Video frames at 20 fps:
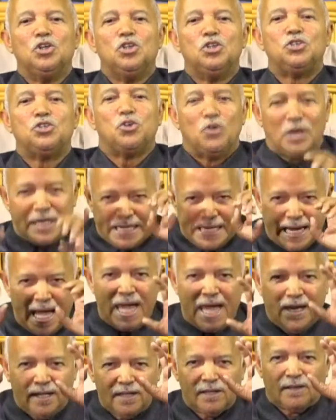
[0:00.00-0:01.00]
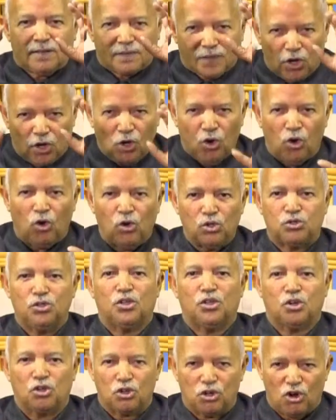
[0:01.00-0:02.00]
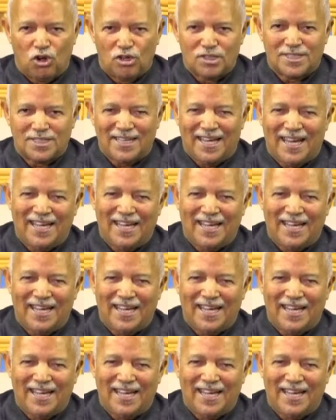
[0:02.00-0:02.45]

to nail the law to the cross,